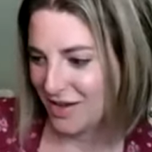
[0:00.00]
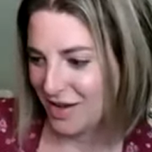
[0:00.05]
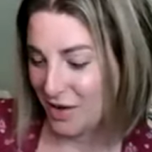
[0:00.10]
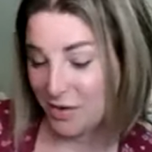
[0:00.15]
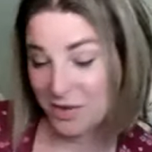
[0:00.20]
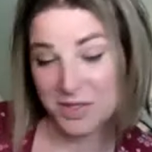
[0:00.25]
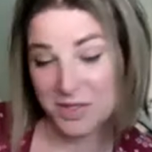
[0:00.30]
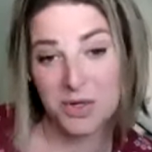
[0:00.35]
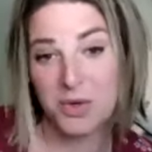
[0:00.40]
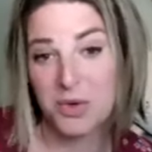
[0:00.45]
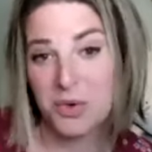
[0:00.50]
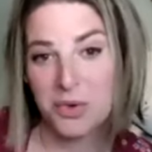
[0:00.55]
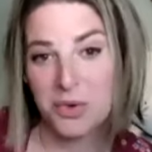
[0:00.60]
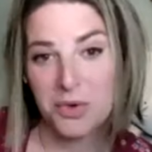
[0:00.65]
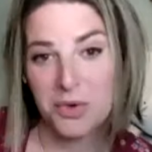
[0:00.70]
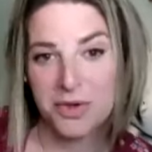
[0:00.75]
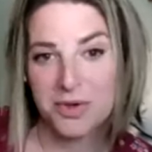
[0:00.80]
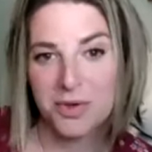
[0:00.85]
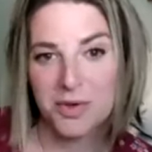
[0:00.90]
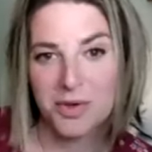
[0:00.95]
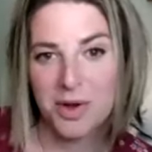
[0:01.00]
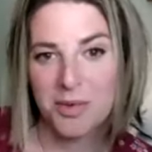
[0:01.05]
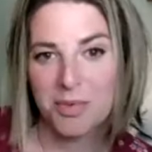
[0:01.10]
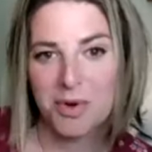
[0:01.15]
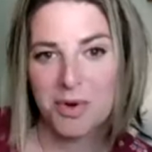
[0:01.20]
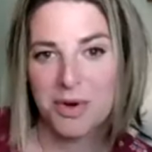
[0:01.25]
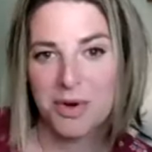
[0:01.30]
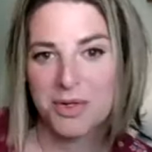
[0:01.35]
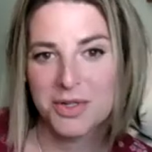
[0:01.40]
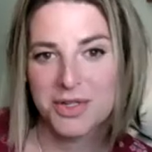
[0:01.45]
it was a cool
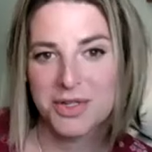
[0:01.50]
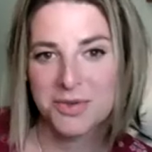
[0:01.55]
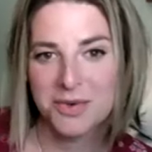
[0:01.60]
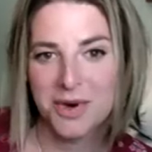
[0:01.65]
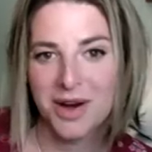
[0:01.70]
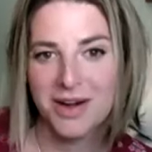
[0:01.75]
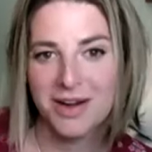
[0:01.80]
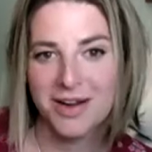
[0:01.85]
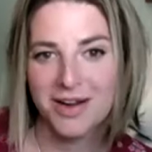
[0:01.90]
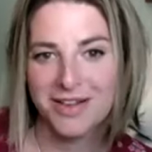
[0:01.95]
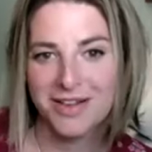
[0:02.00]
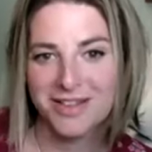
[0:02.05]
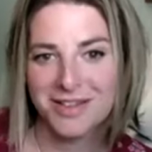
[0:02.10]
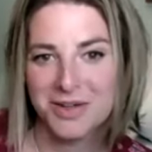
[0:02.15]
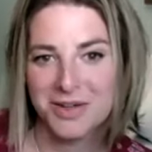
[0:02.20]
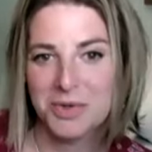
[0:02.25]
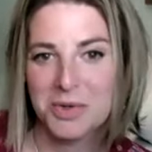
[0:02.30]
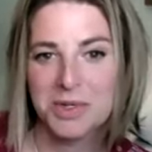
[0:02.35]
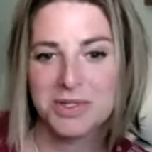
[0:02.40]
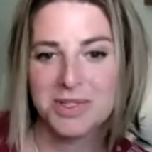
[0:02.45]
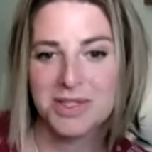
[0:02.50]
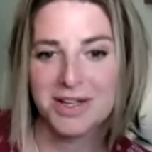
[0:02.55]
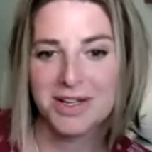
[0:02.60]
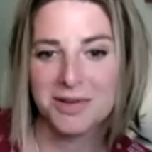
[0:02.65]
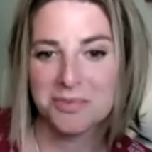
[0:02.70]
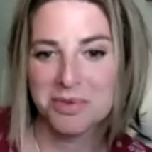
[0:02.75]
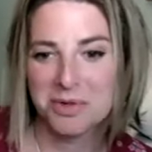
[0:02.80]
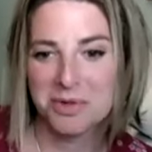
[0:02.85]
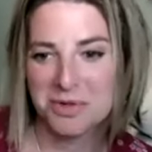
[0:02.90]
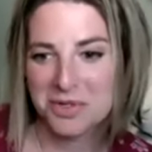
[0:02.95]
approach to writing the
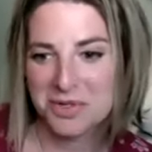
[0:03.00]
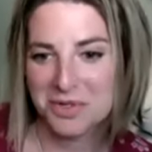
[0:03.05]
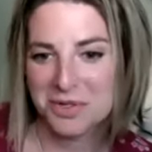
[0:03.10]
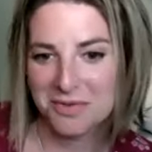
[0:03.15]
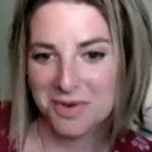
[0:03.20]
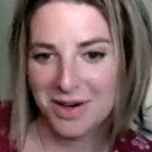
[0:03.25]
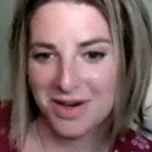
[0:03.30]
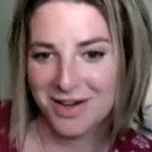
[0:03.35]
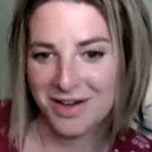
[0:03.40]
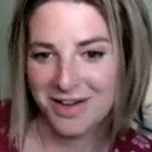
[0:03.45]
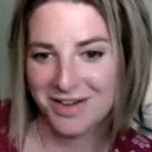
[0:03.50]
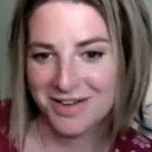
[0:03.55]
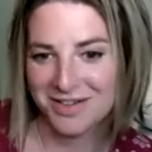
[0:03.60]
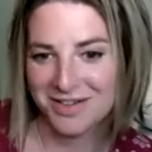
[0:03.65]
quilting approach to writing i